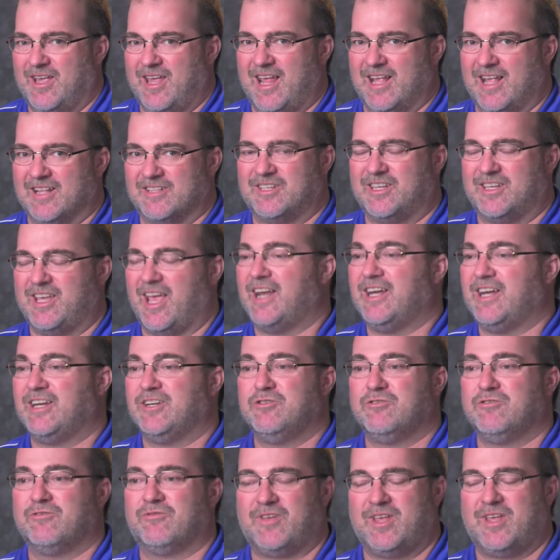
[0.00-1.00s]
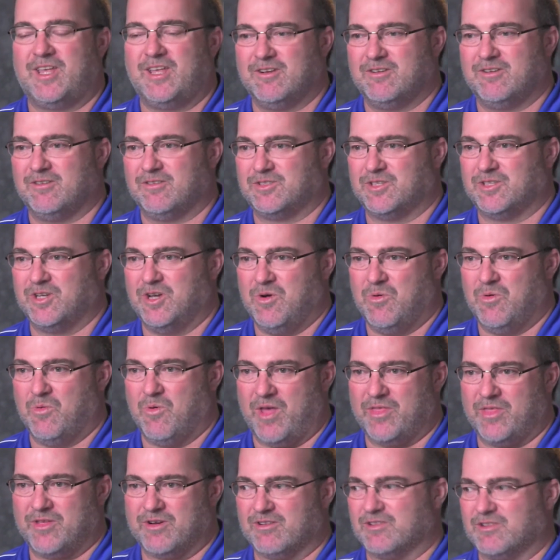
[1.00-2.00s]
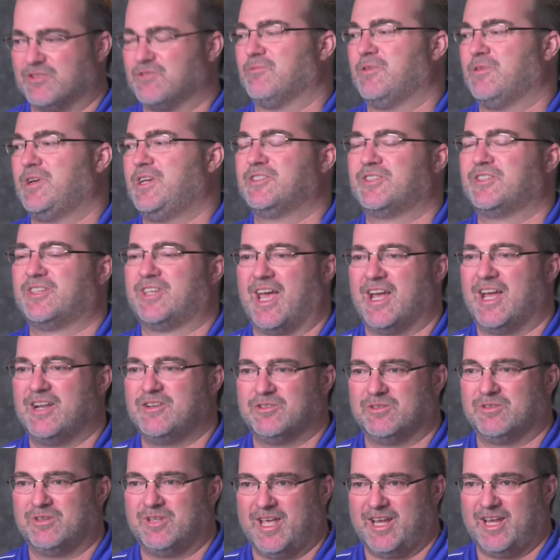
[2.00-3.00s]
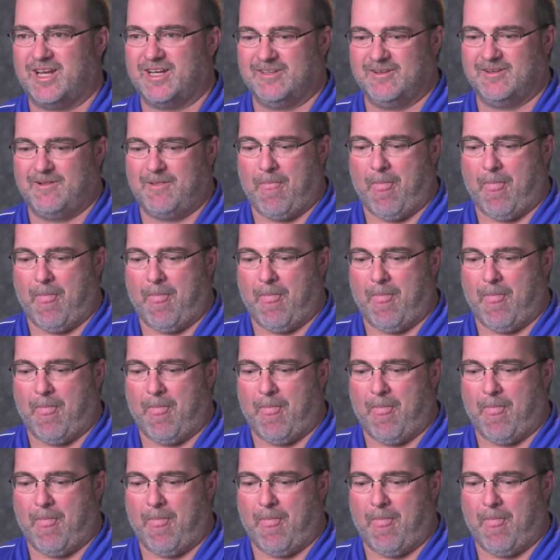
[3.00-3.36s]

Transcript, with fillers: it's getting new fields, whether it's rescheduling,